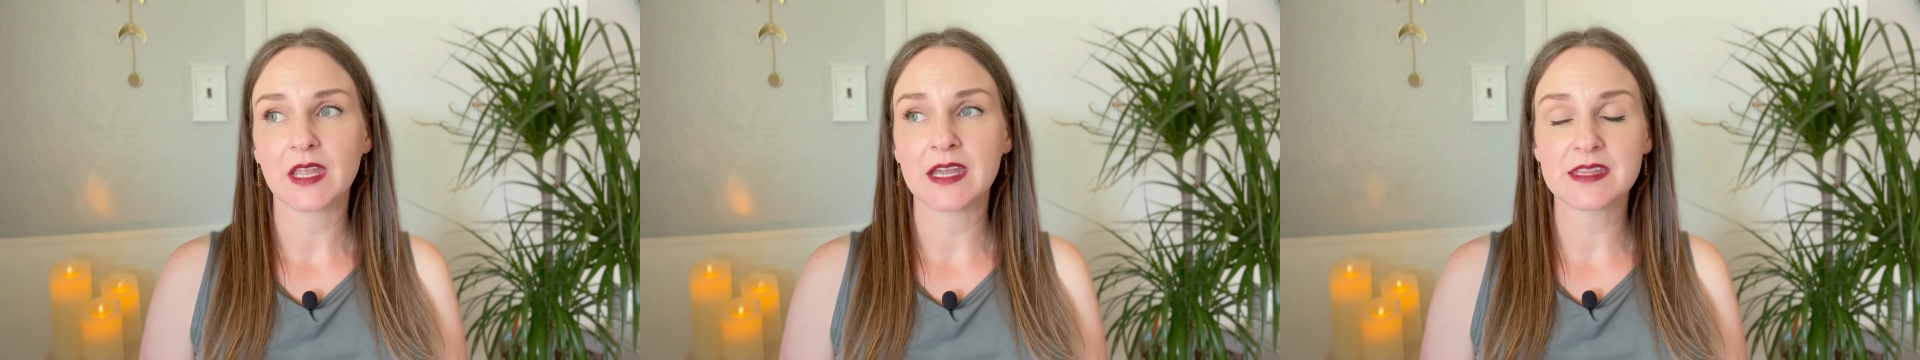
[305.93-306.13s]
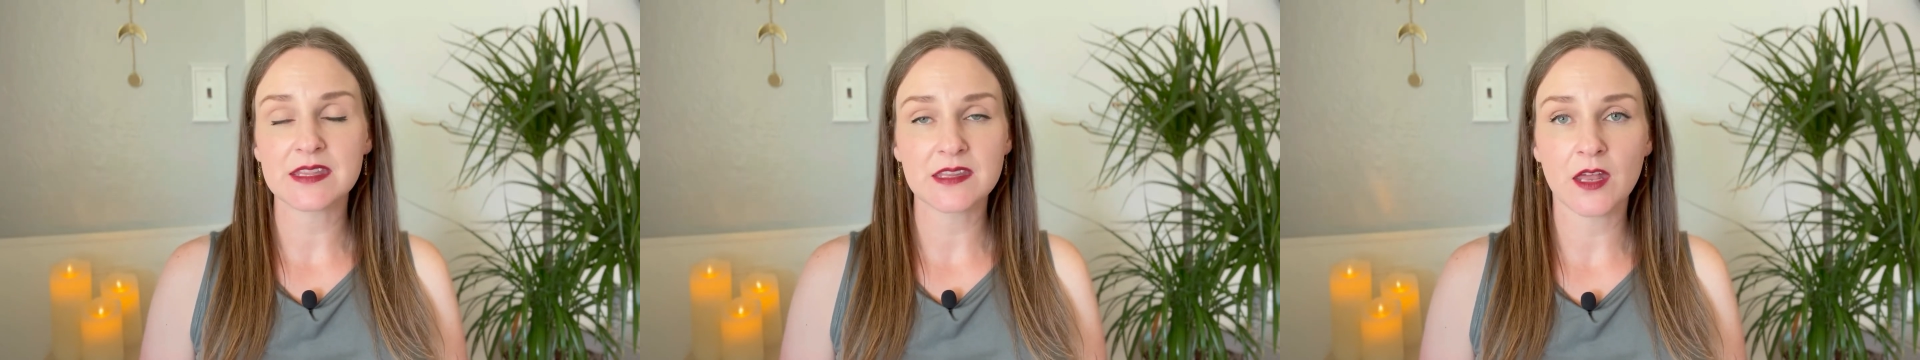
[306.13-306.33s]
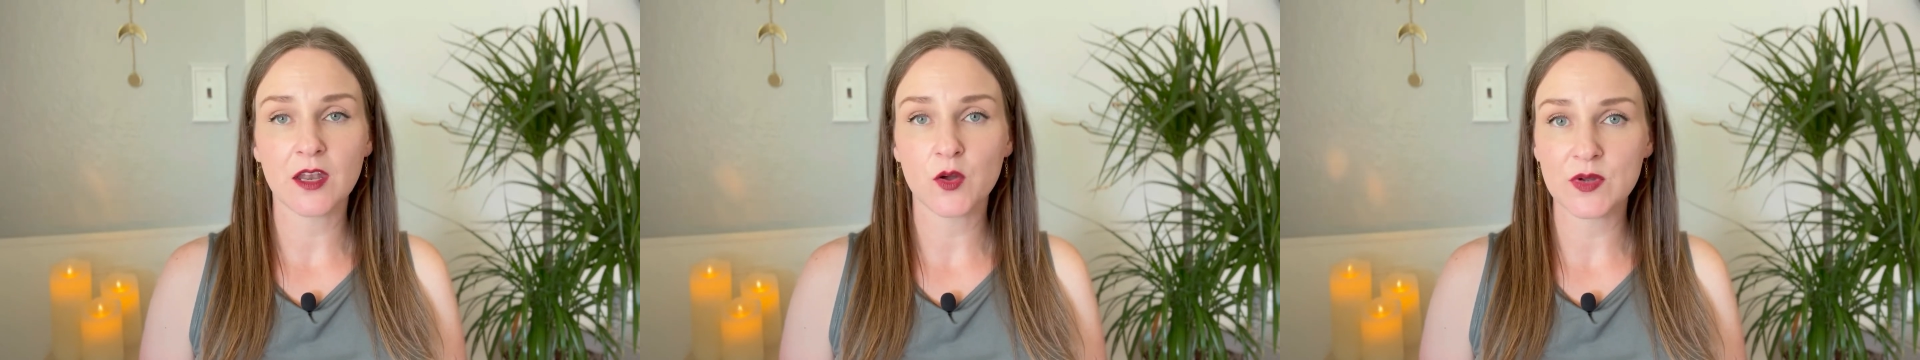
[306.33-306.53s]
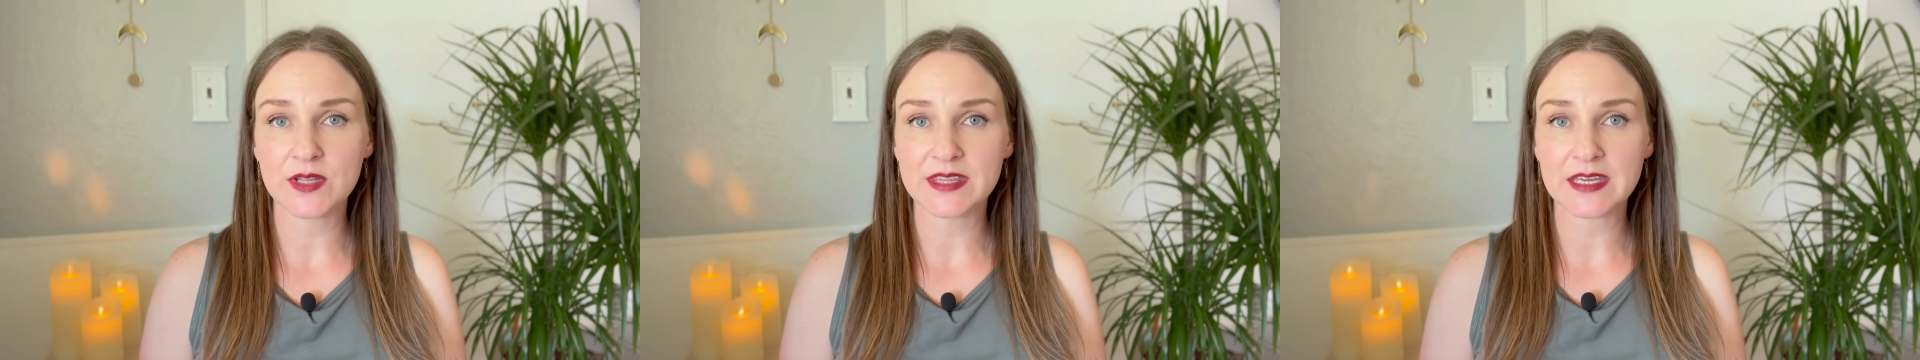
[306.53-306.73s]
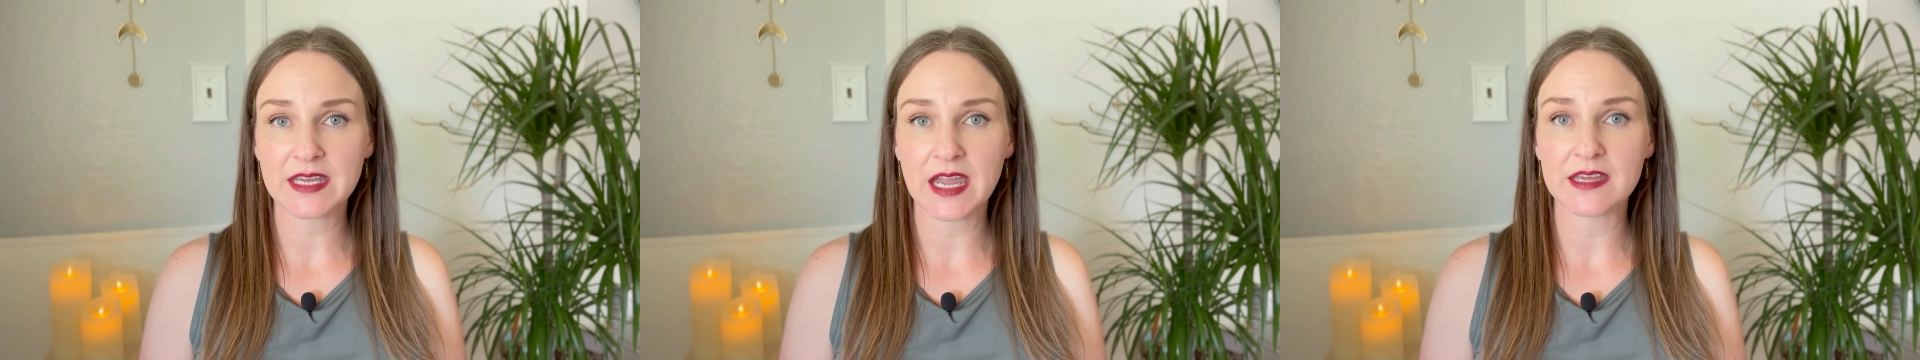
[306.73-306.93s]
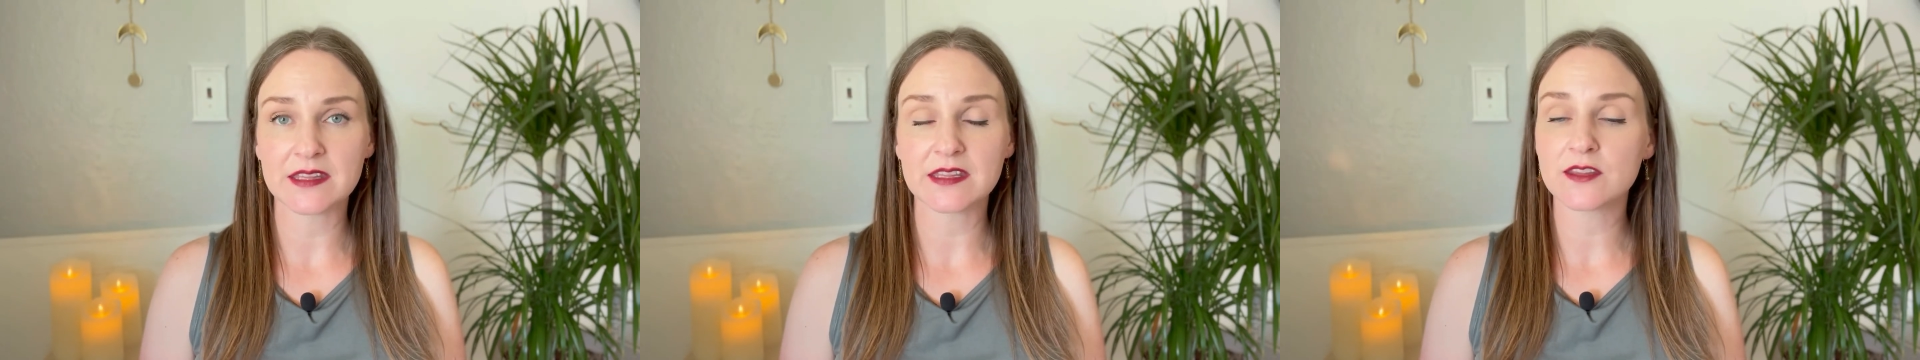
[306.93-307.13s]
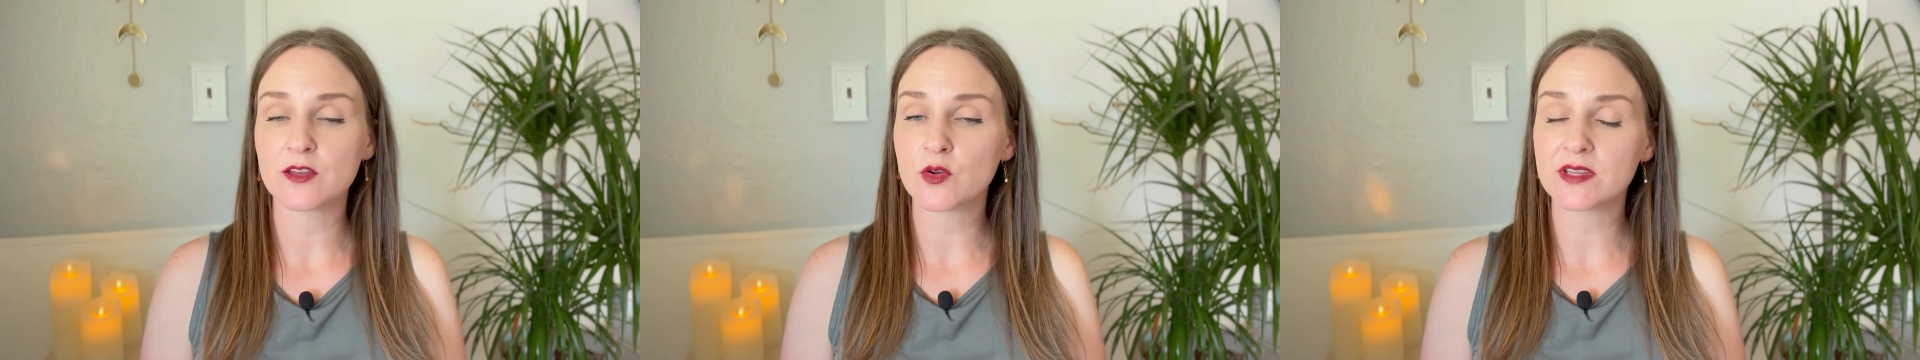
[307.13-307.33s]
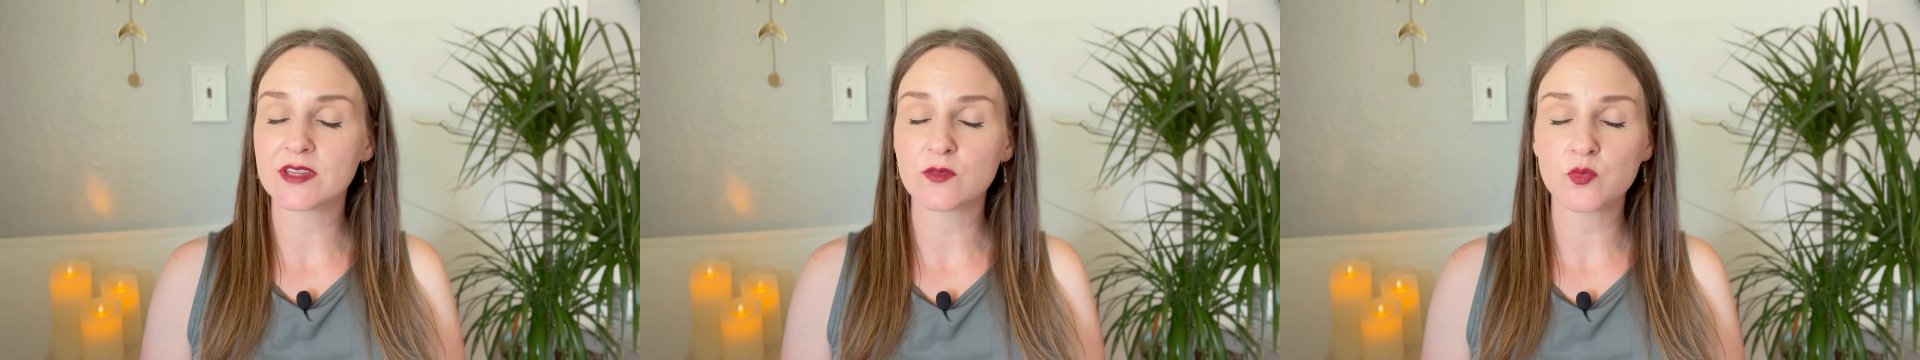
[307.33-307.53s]
it's not always the case. And
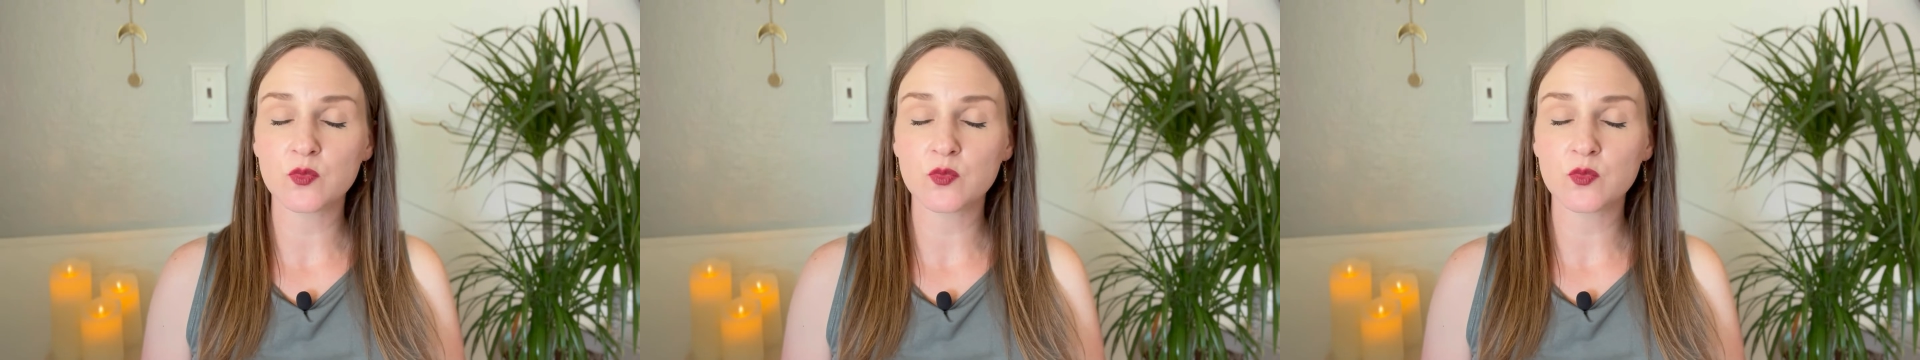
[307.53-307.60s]
so it's a